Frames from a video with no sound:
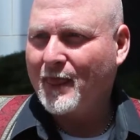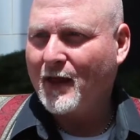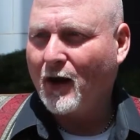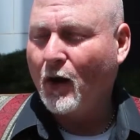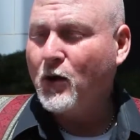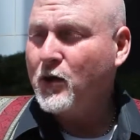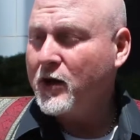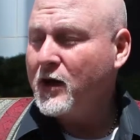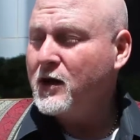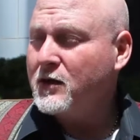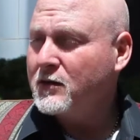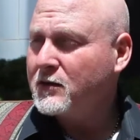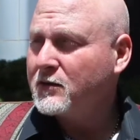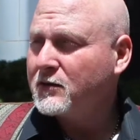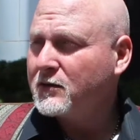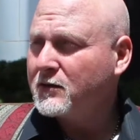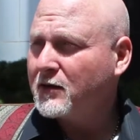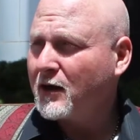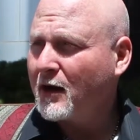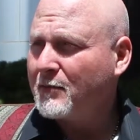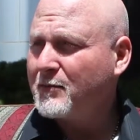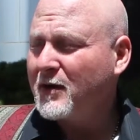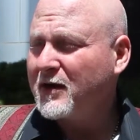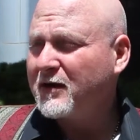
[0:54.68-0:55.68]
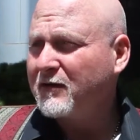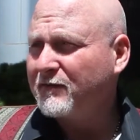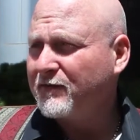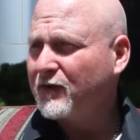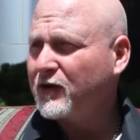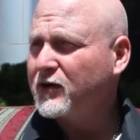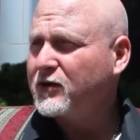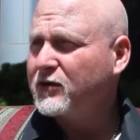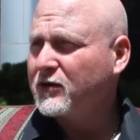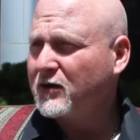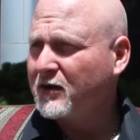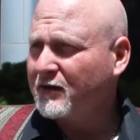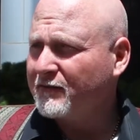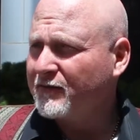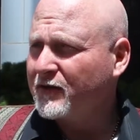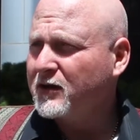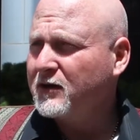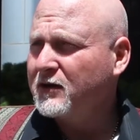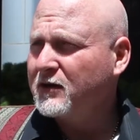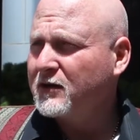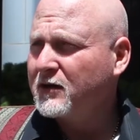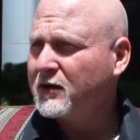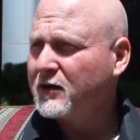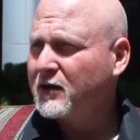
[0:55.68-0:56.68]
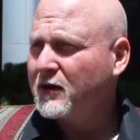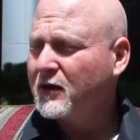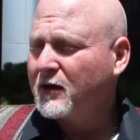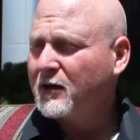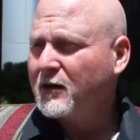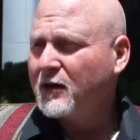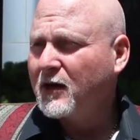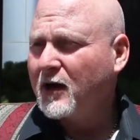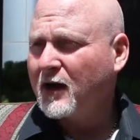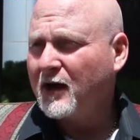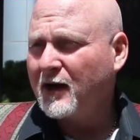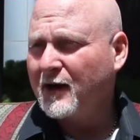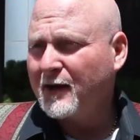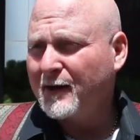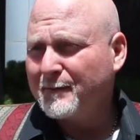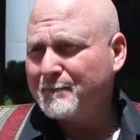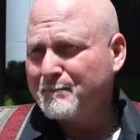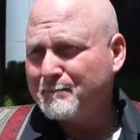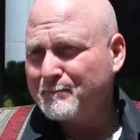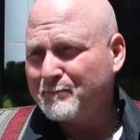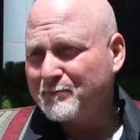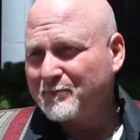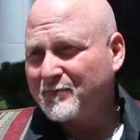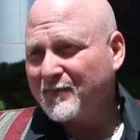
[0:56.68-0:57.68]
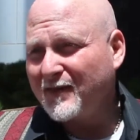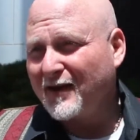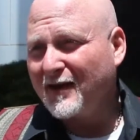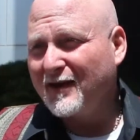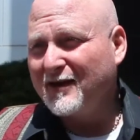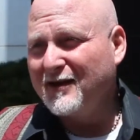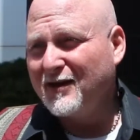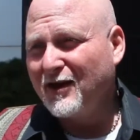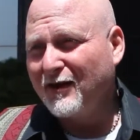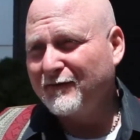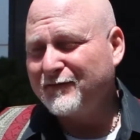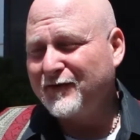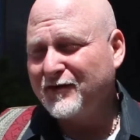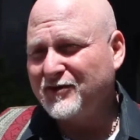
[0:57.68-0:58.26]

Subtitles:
Oh, yeah. I make a very good living. If